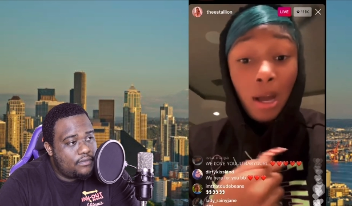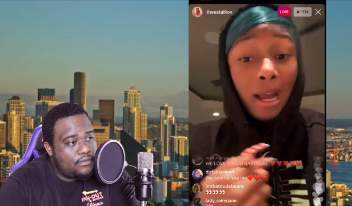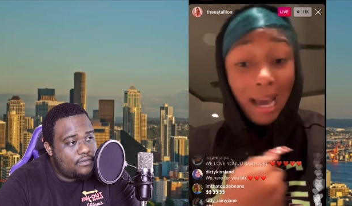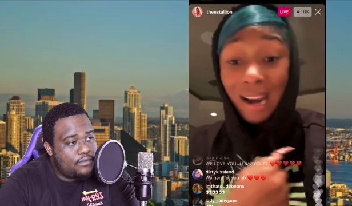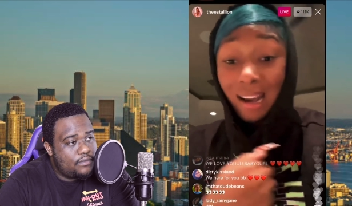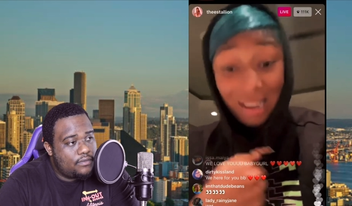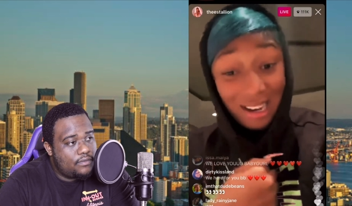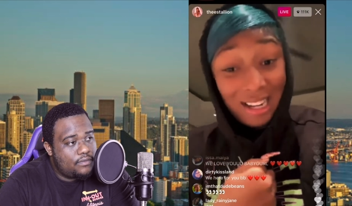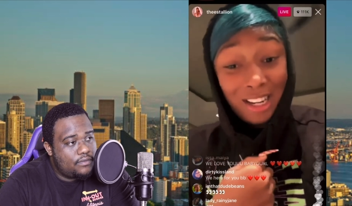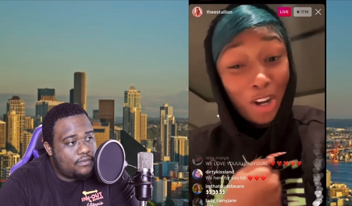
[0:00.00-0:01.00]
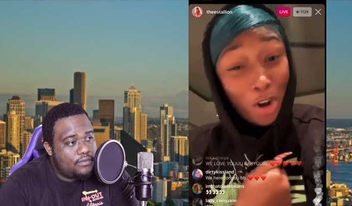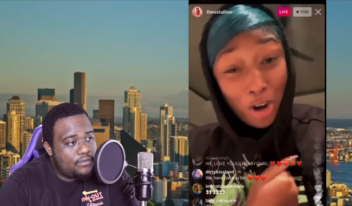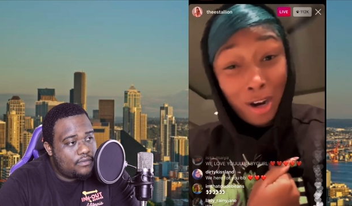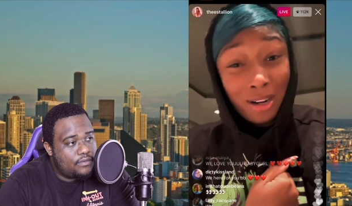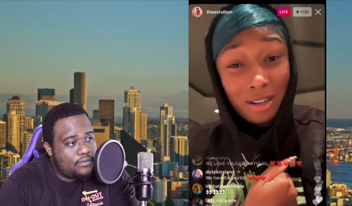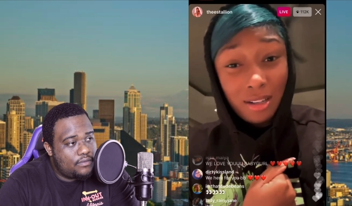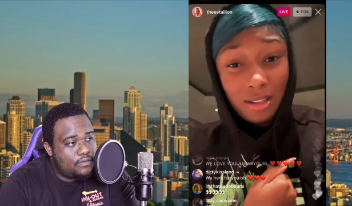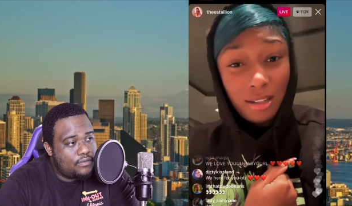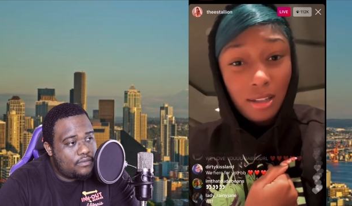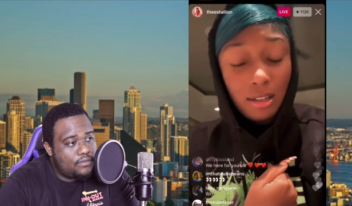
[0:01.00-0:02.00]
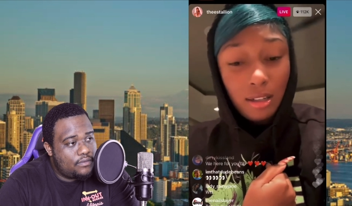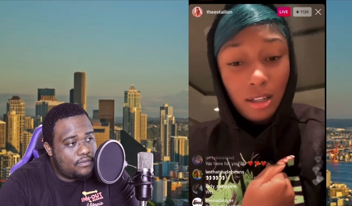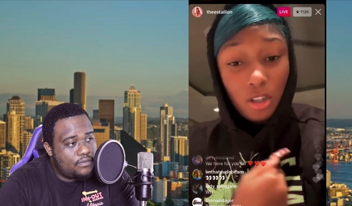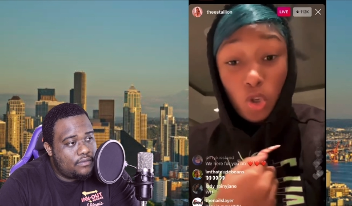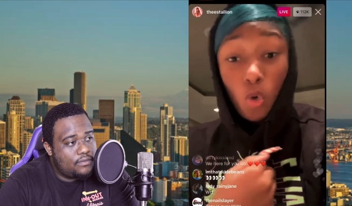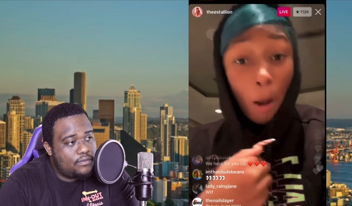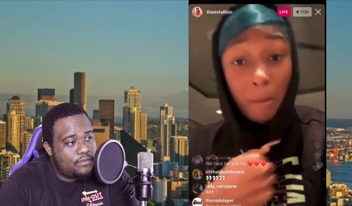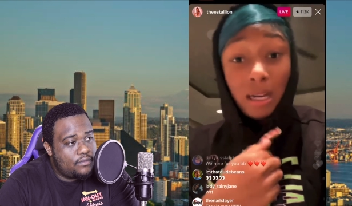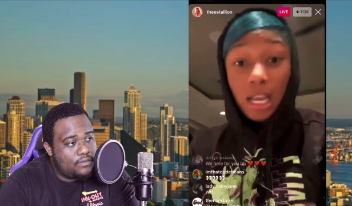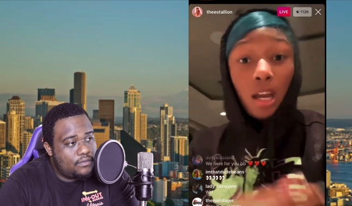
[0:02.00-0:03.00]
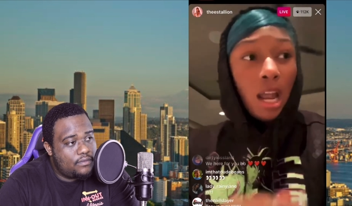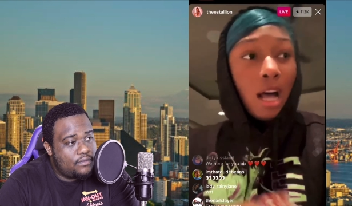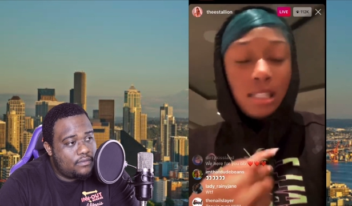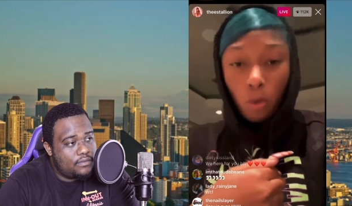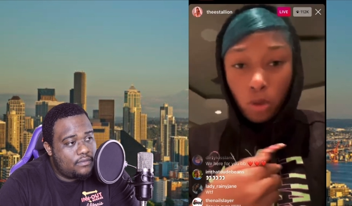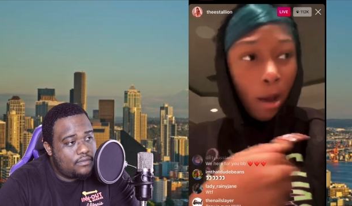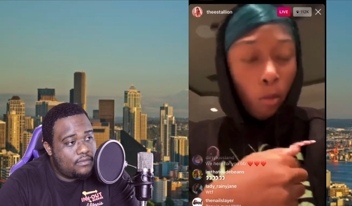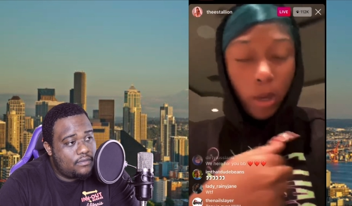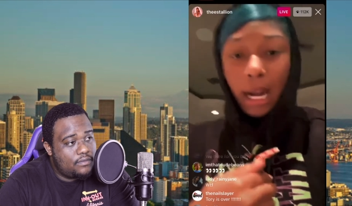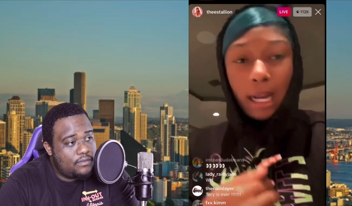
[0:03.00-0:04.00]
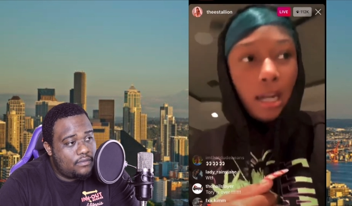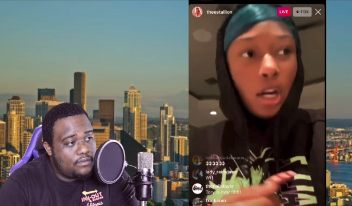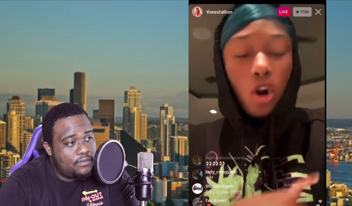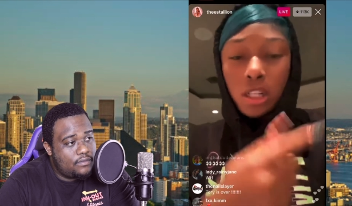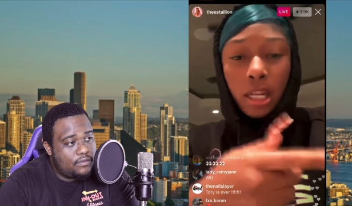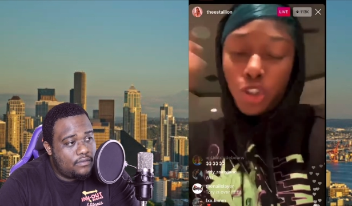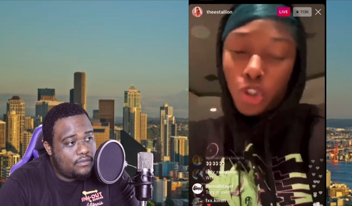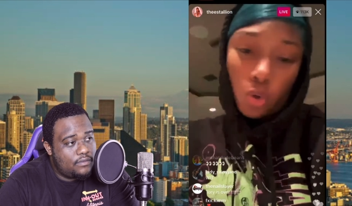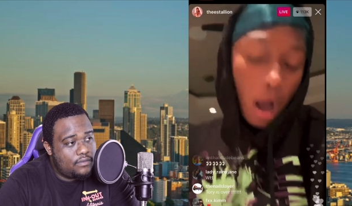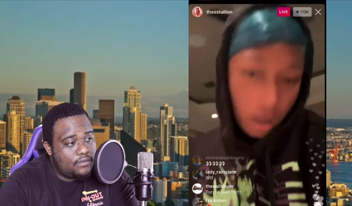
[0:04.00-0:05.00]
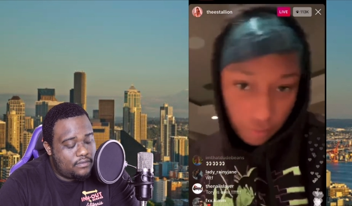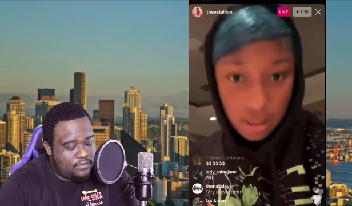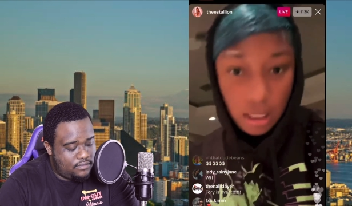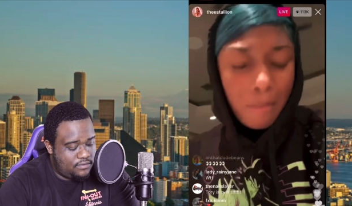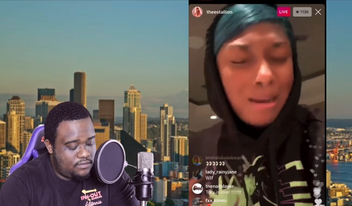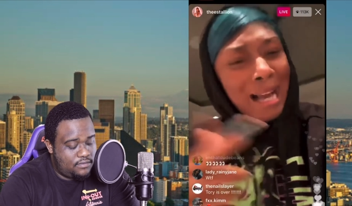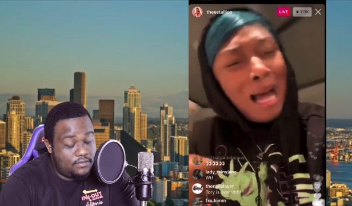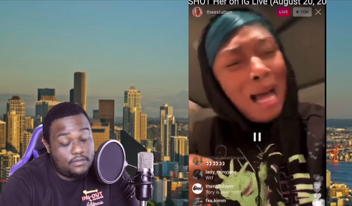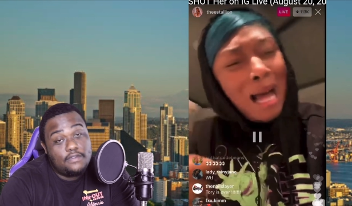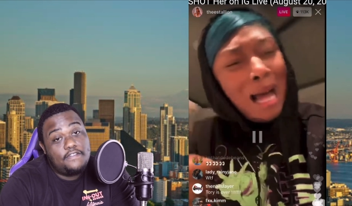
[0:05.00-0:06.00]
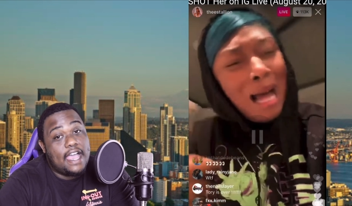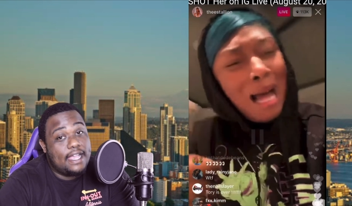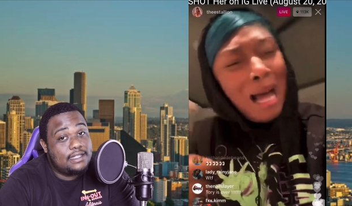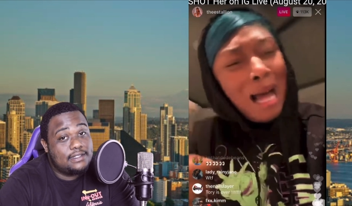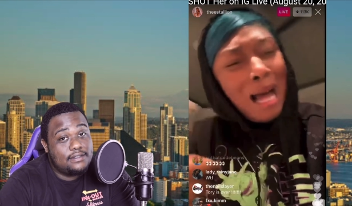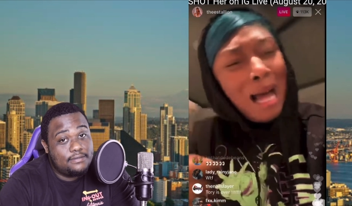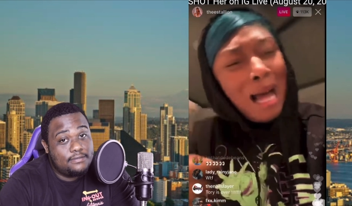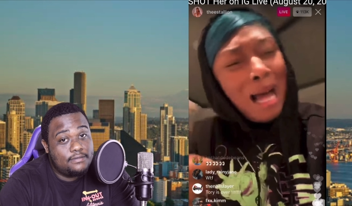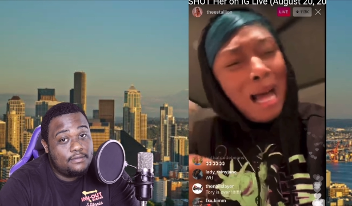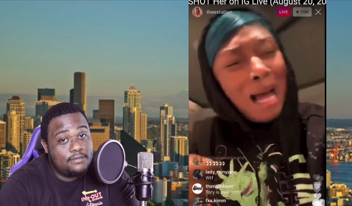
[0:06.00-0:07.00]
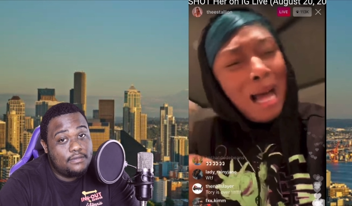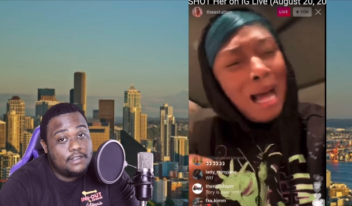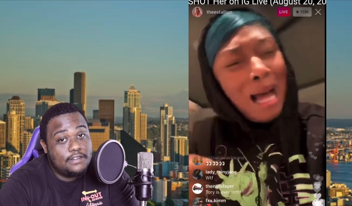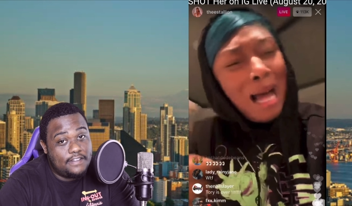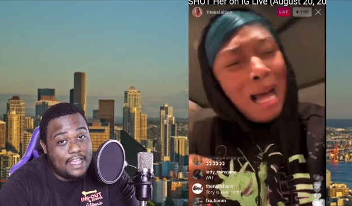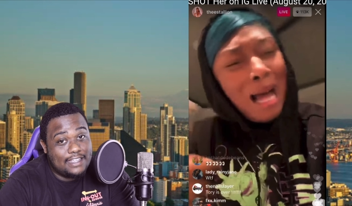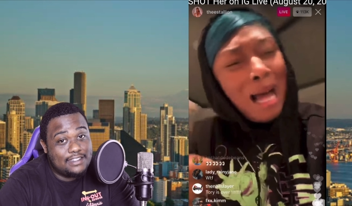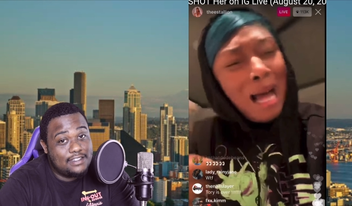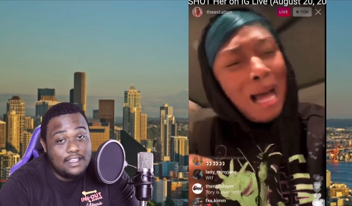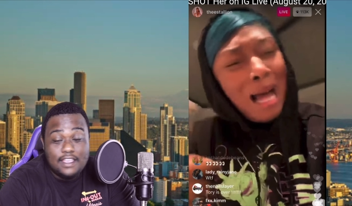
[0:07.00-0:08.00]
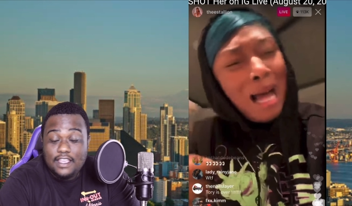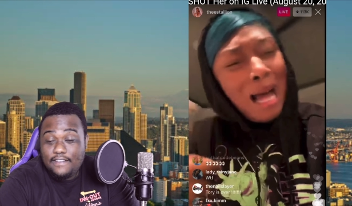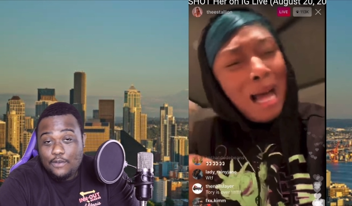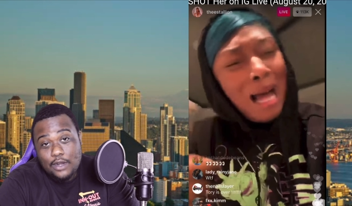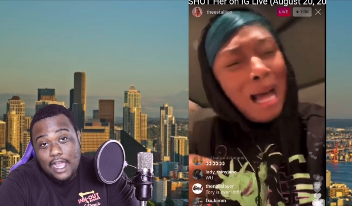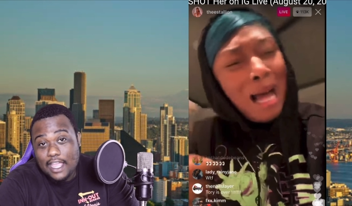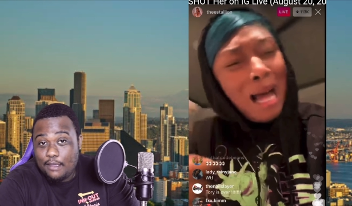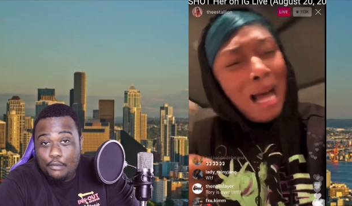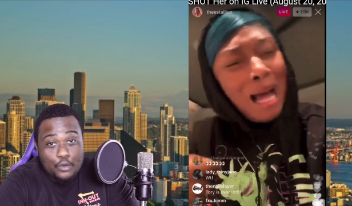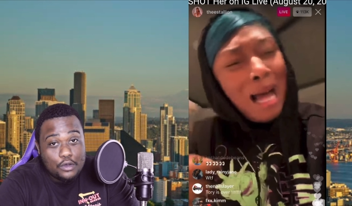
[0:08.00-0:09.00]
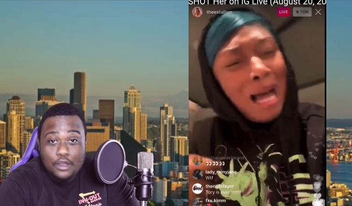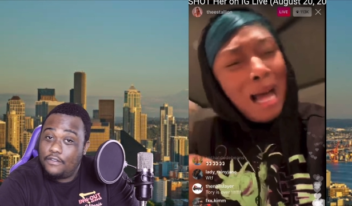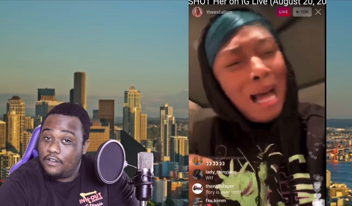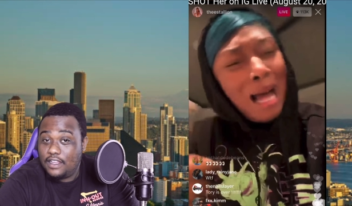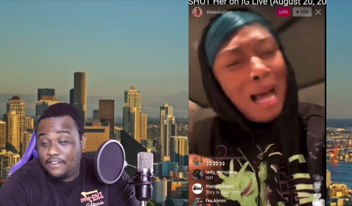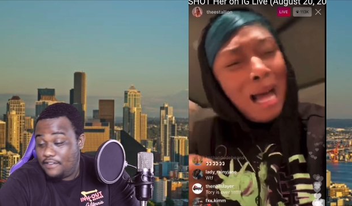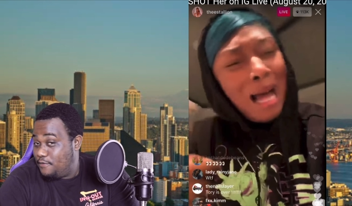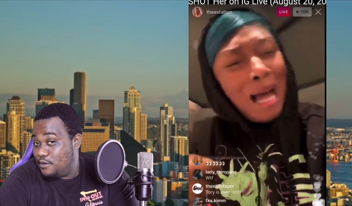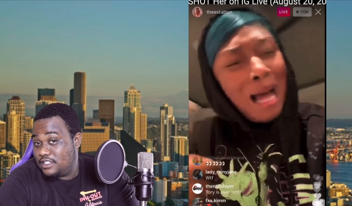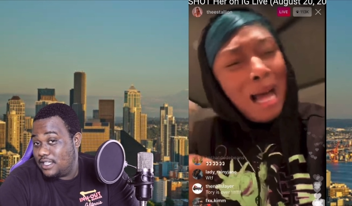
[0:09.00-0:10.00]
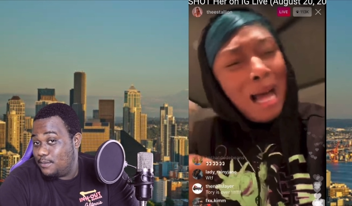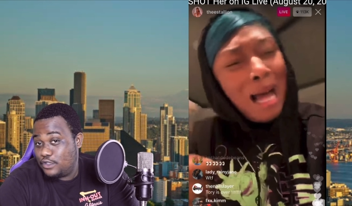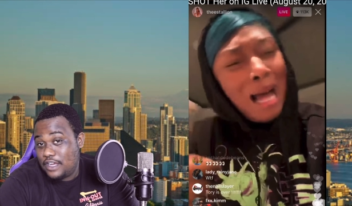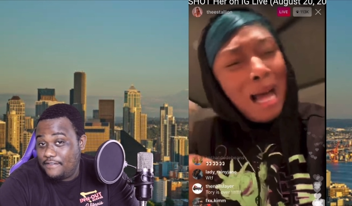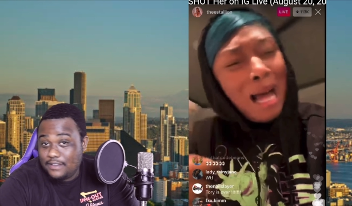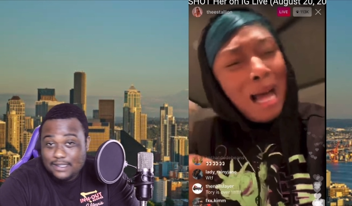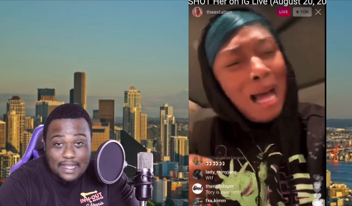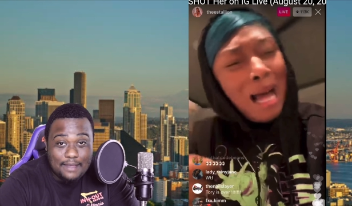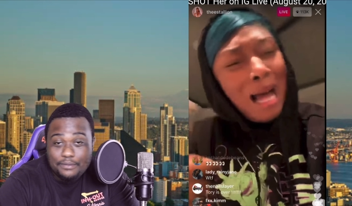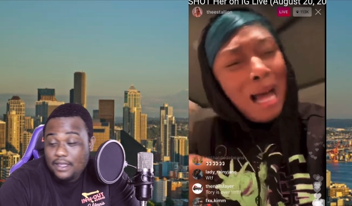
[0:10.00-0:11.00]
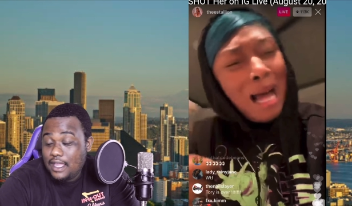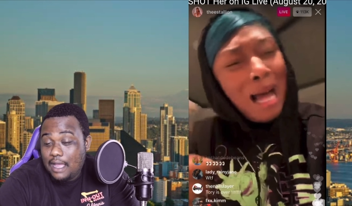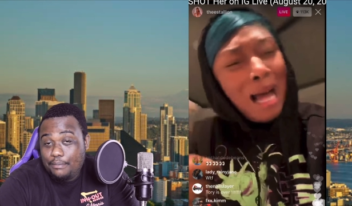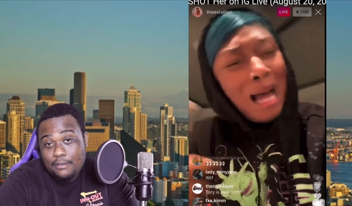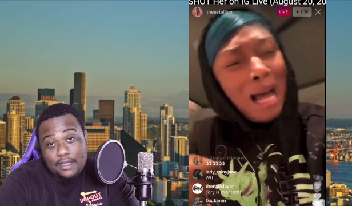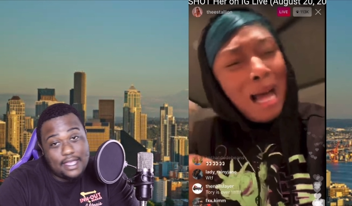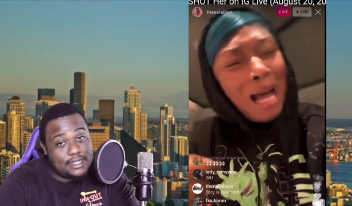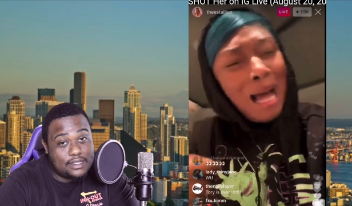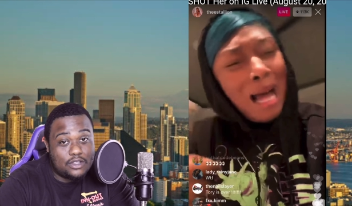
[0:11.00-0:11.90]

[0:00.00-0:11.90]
Speaker 1: got a gun in the car? You want me to tell the law that, that we got a gun in the car so they can shoot all of us up? Niggas?
Speaker 2: Facts. Facts. Even when I get pulled over, even for a simple traffic stop, I put my hands